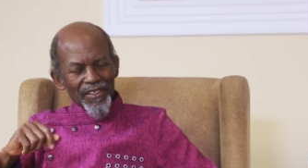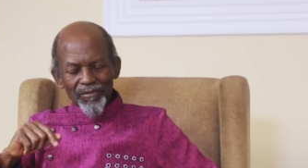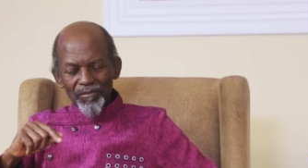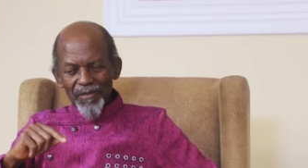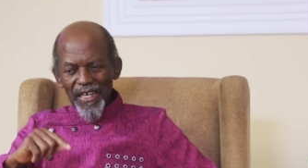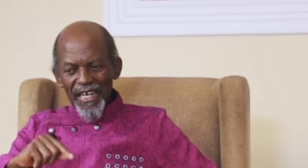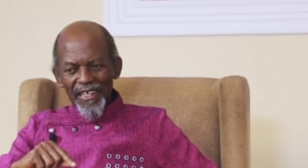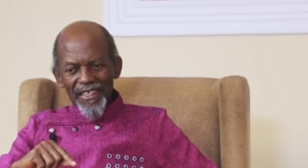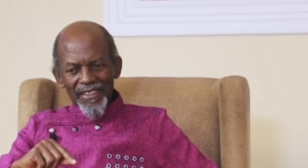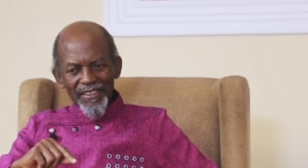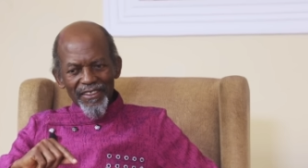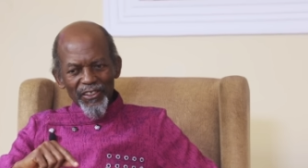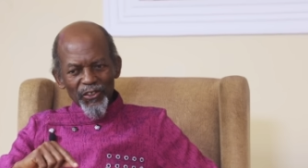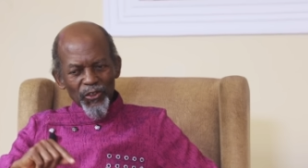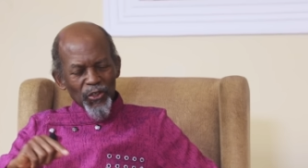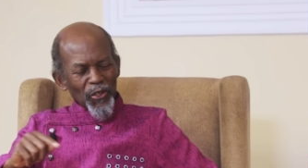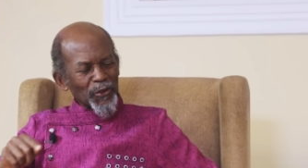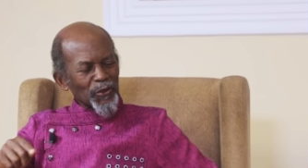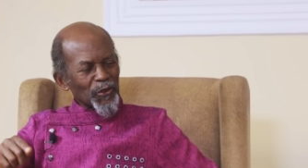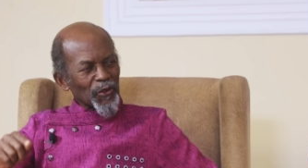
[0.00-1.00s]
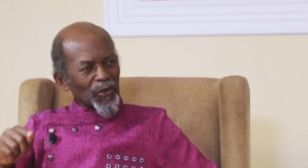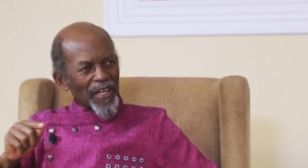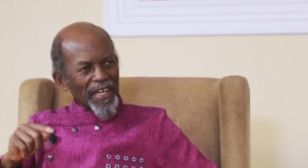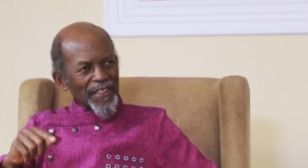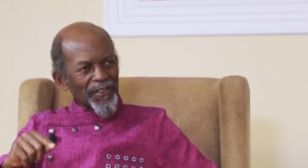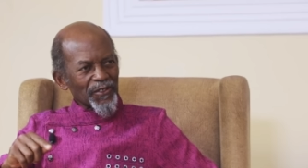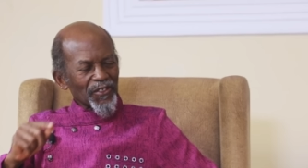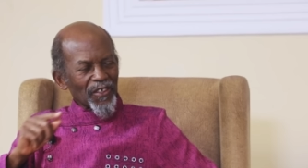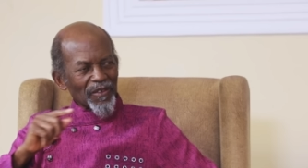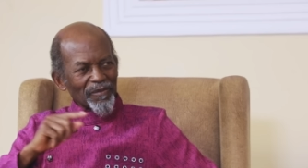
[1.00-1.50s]
but it also
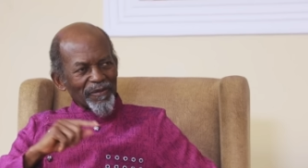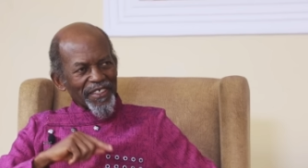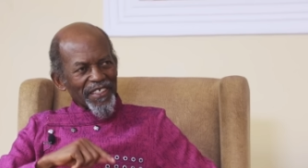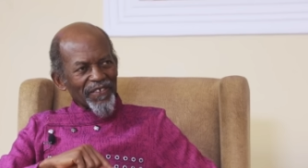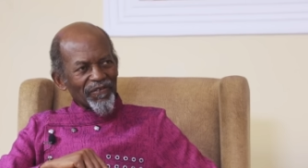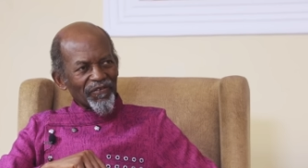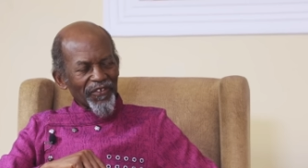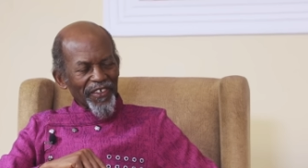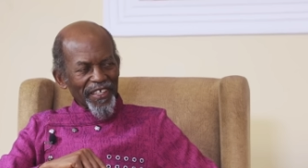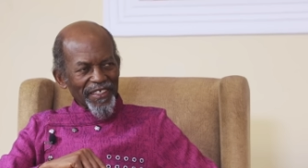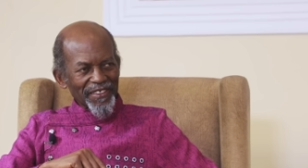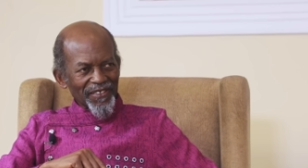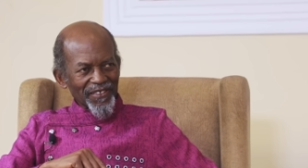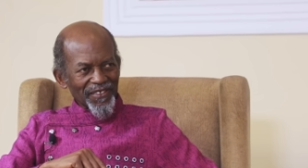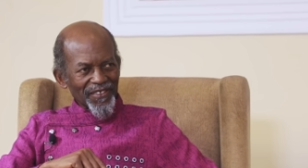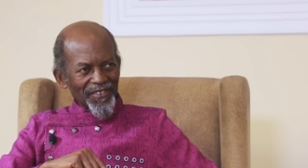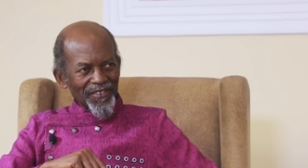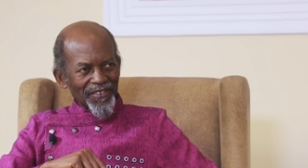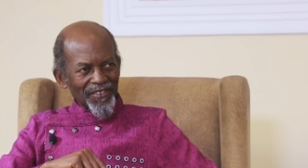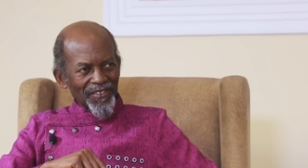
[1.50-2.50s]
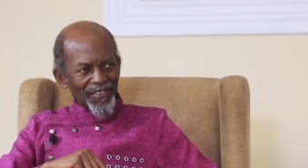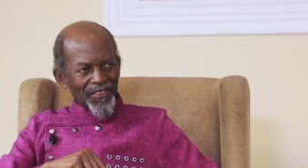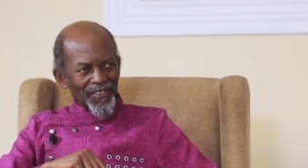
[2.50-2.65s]
has some difference.